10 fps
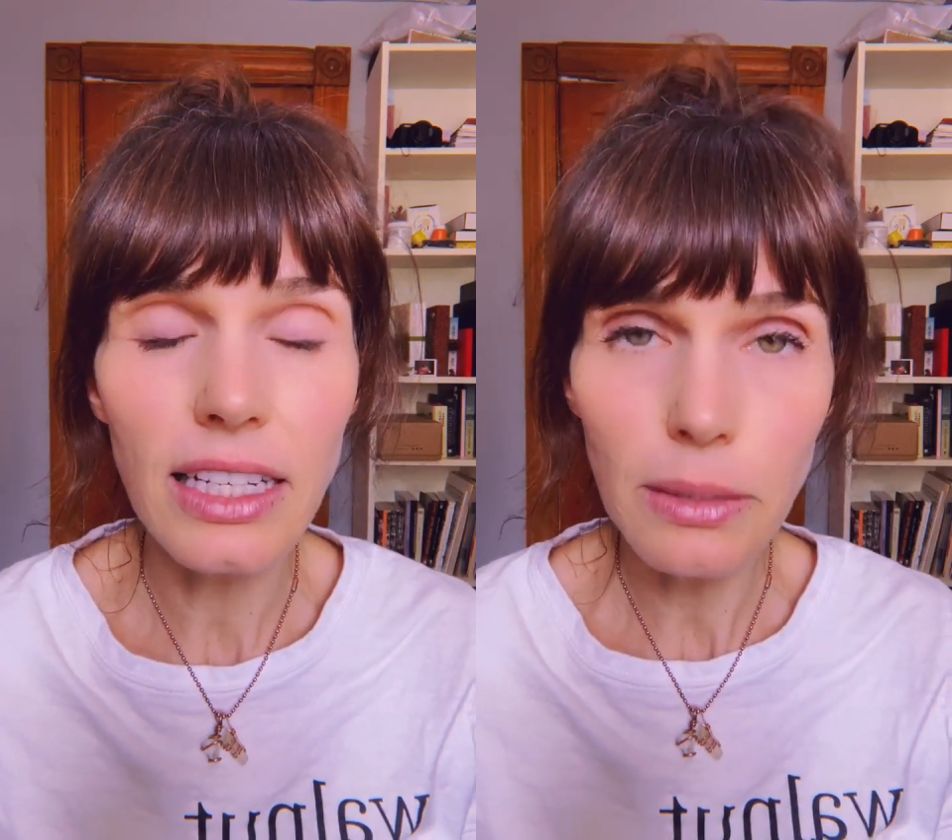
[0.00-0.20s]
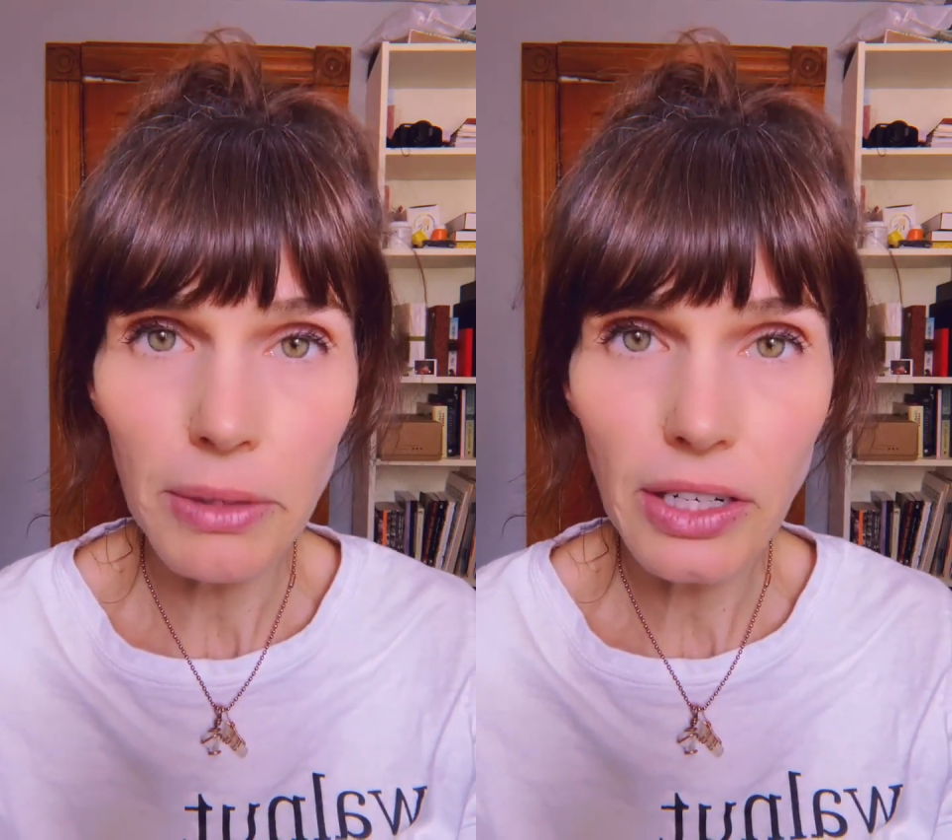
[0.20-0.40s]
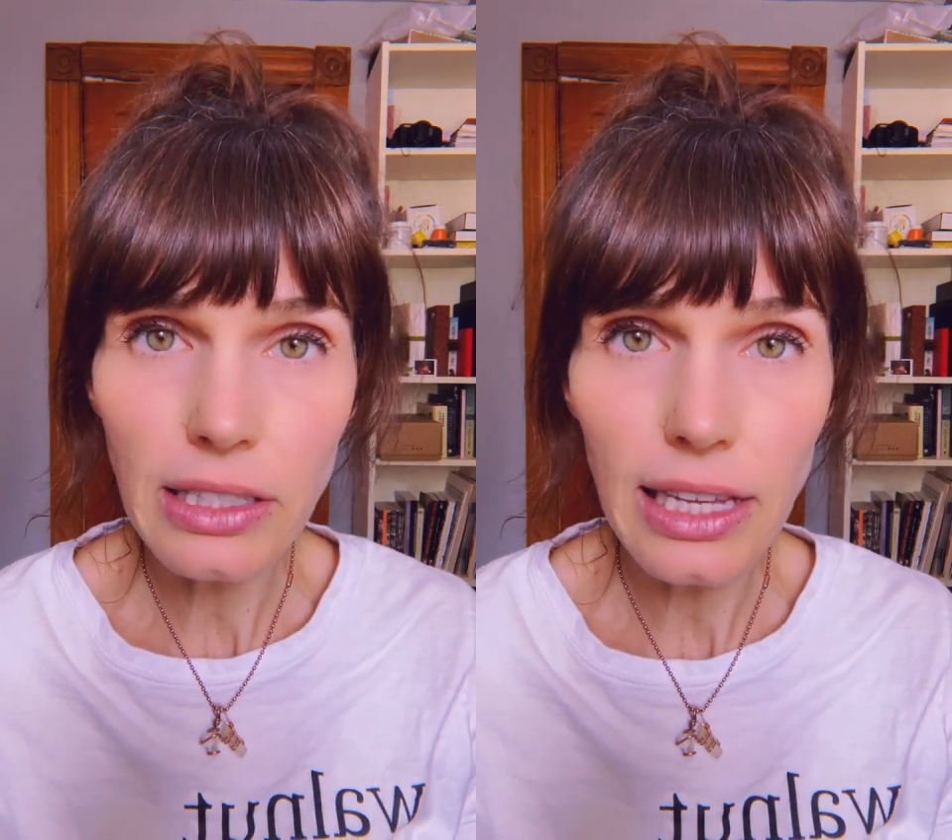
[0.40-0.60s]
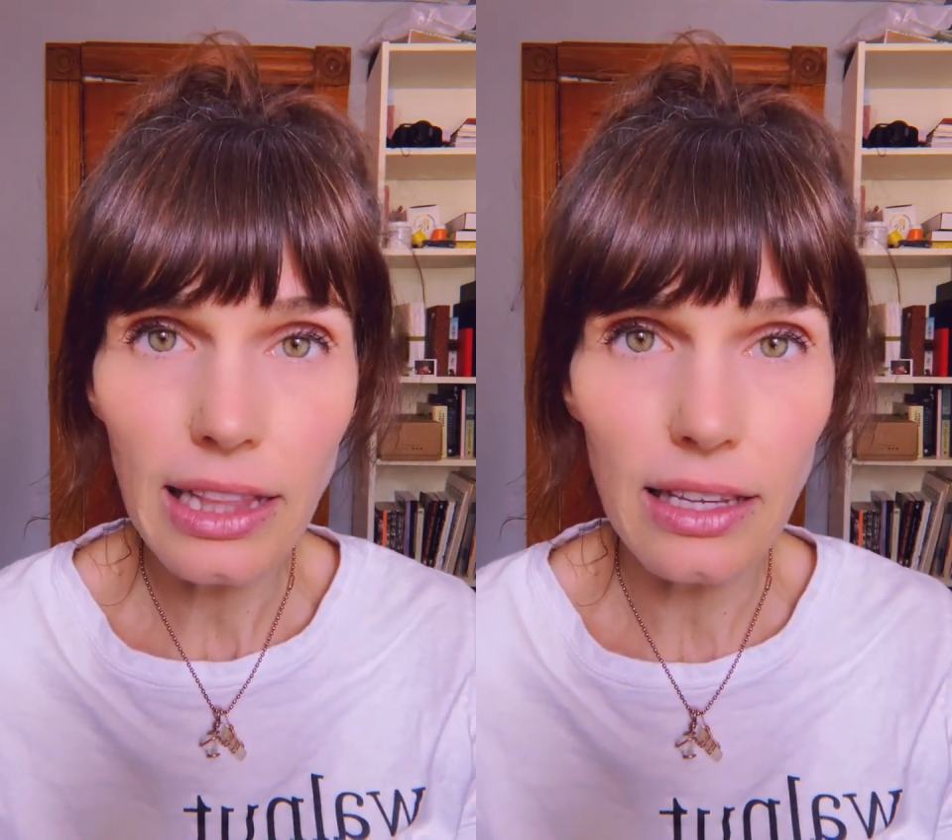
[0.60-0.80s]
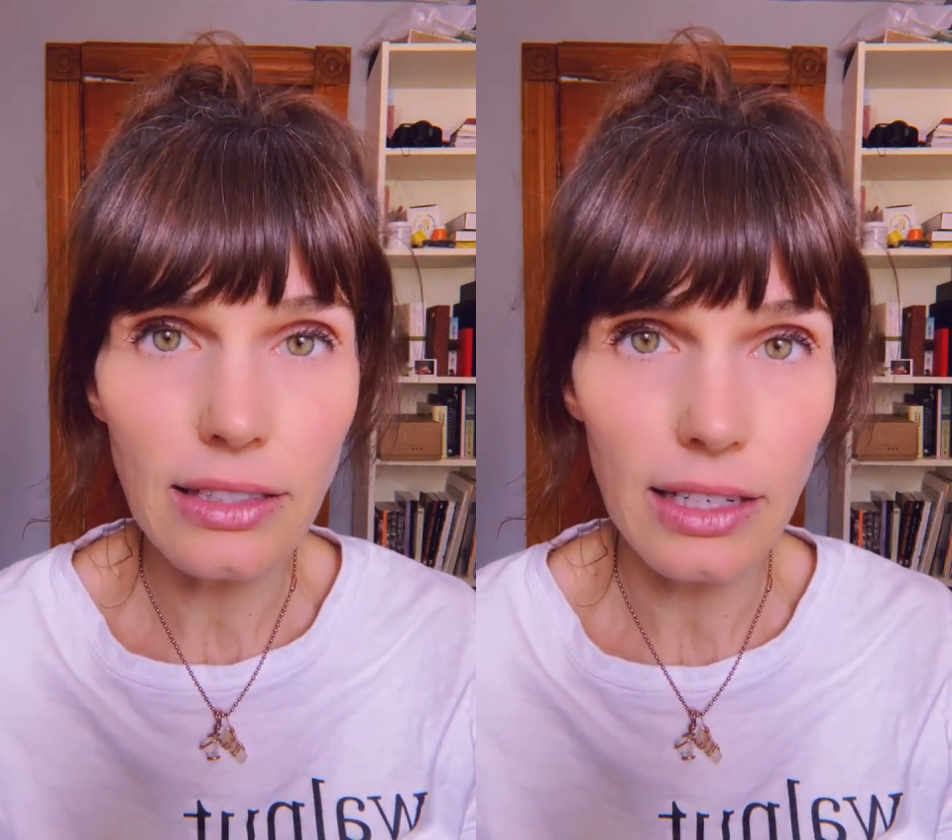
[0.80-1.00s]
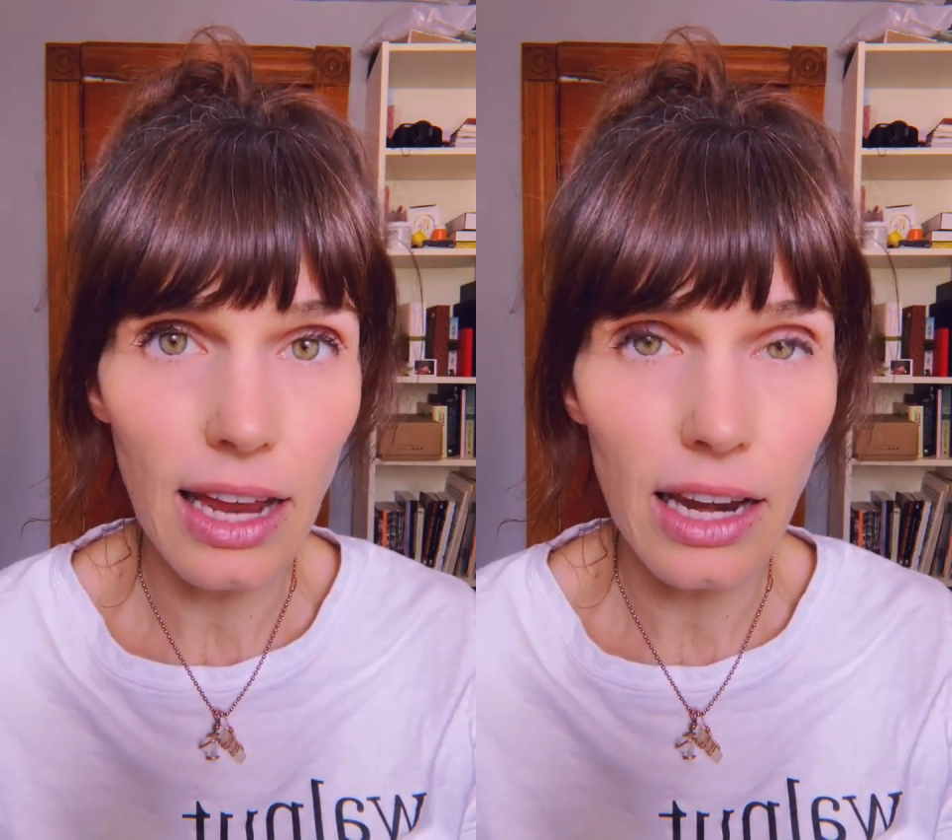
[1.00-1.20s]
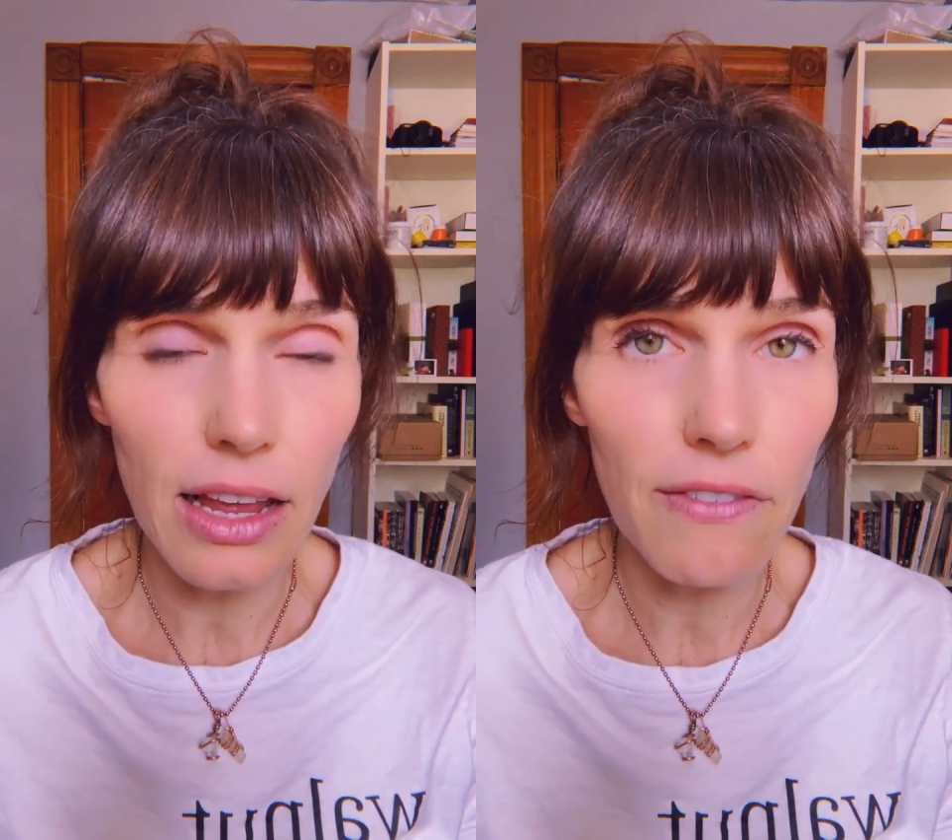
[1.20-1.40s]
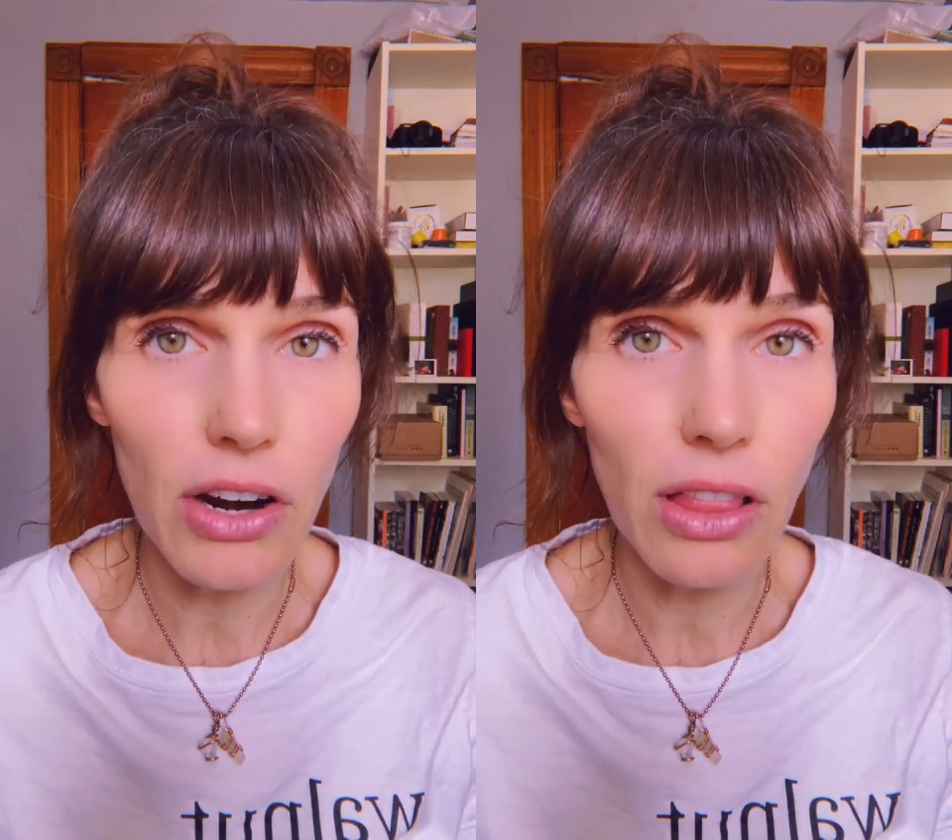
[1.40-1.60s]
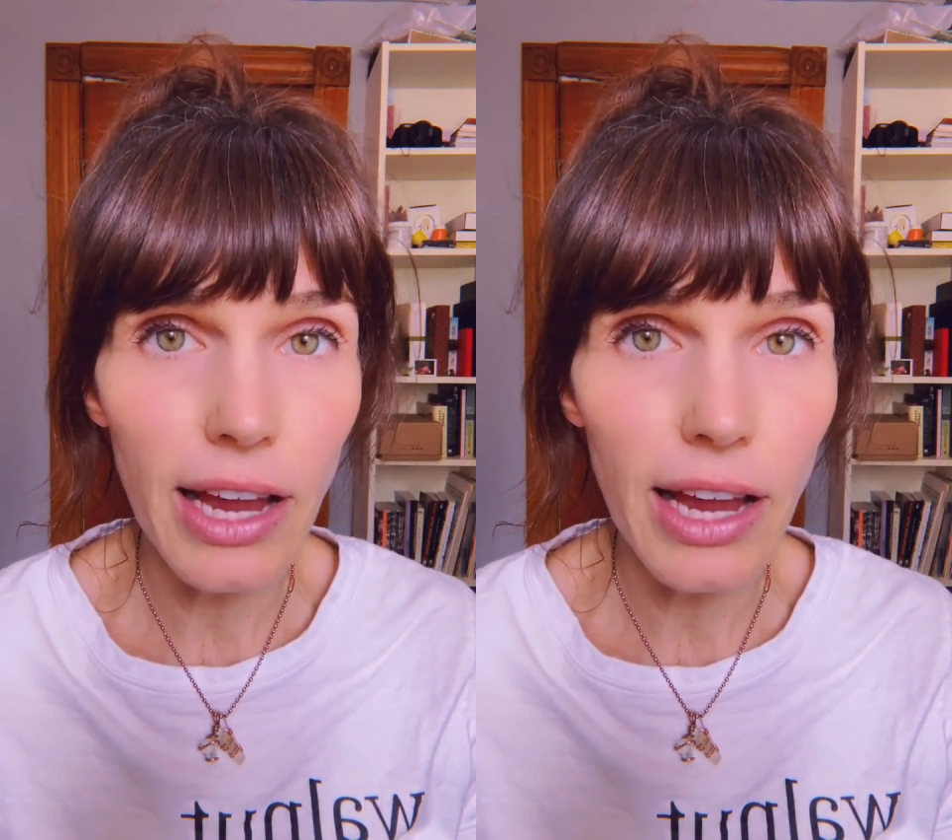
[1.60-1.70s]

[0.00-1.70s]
experience like this in any of our